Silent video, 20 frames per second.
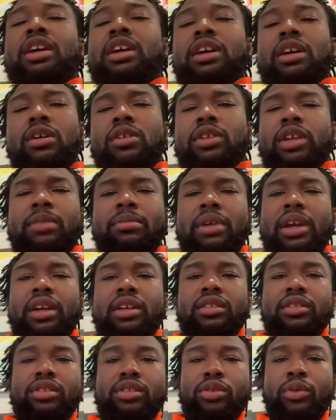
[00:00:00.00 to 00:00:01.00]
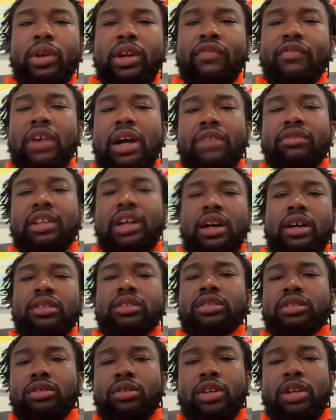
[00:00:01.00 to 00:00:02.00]
oh, they make three to five
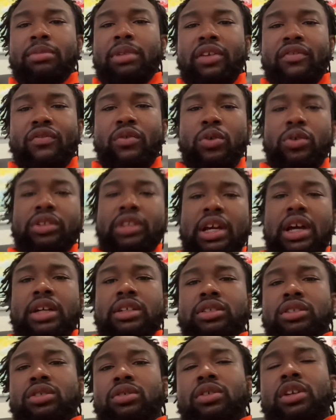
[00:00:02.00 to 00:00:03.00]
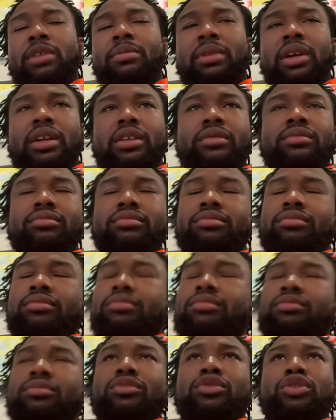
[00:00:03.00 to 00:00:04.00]
thousand, or they make four thousand, or they make
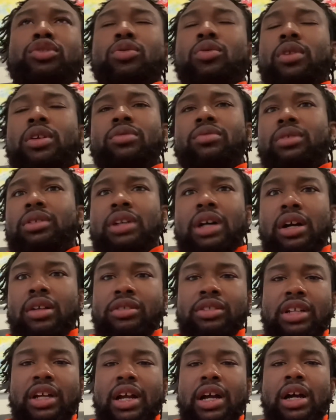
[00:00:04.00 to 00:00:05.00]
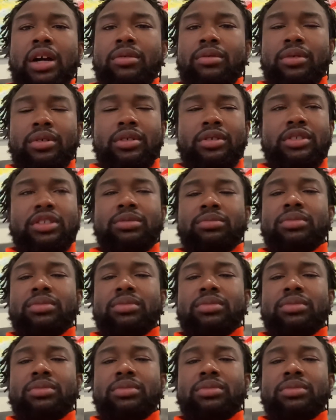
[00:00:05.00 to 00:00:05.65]
twenty one dollars an hour, or some